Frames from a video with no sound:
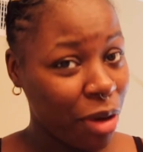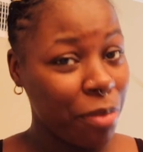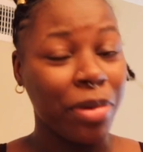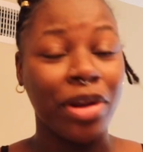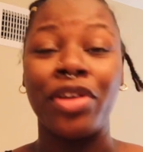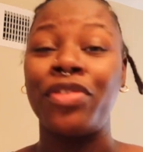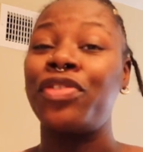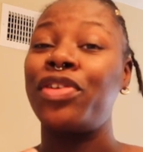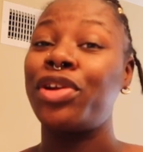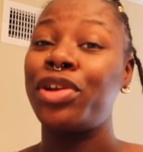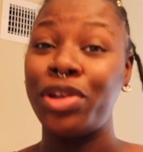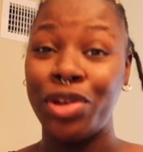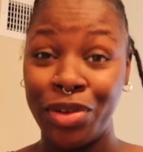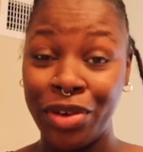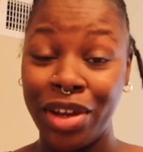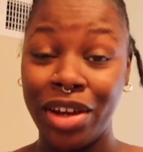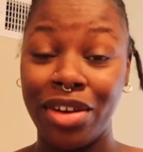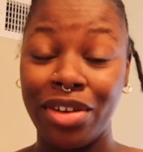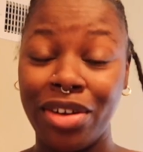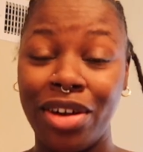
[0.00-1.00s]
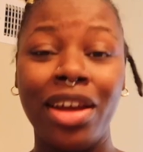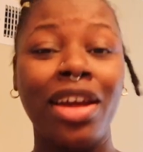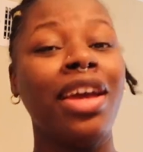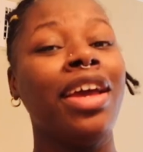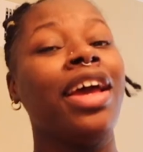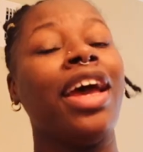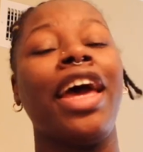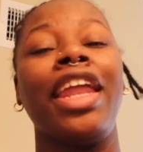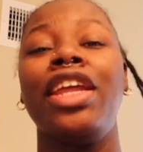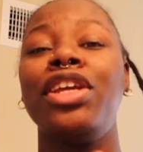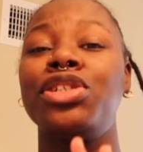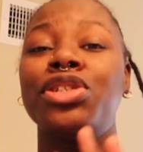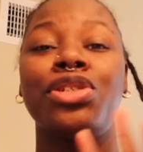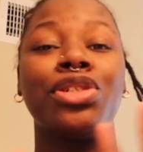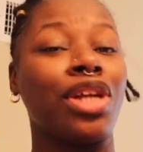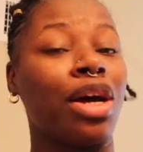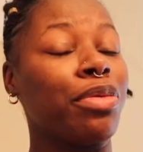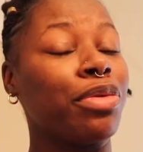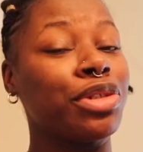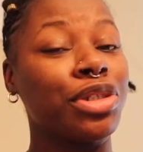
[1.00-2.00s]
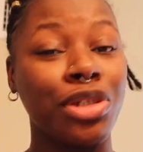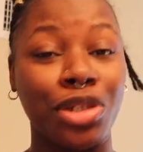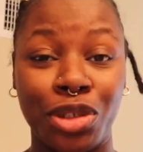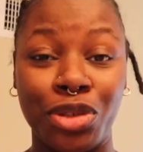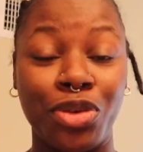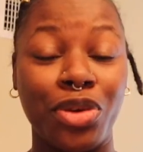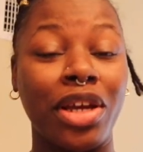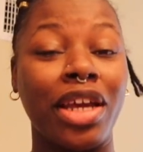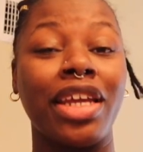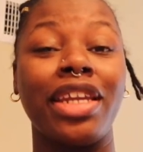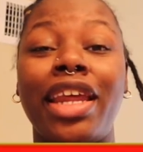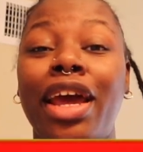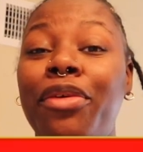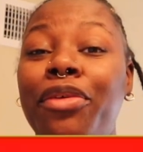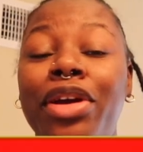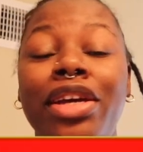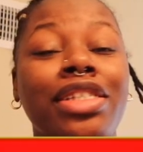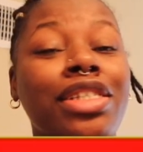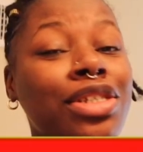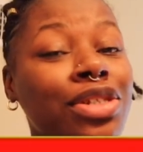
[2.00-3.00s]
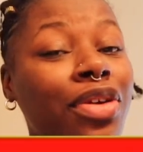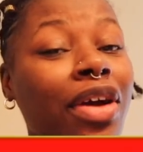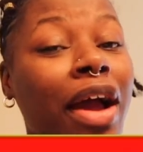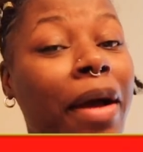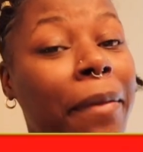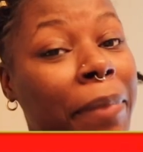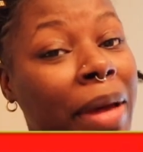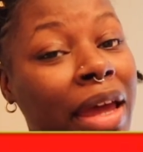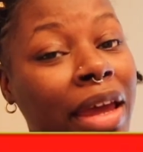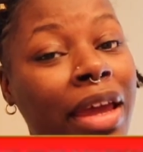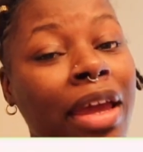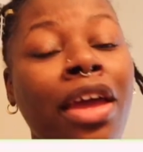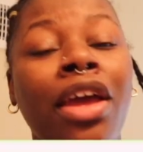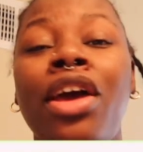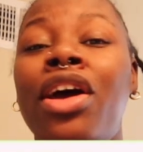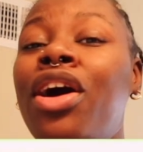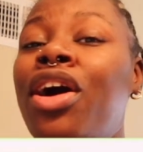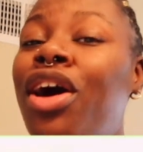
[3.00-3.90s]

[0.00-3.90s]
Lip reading: But if you're new here, I need you to stop what you're doing, hit that red subscribe button,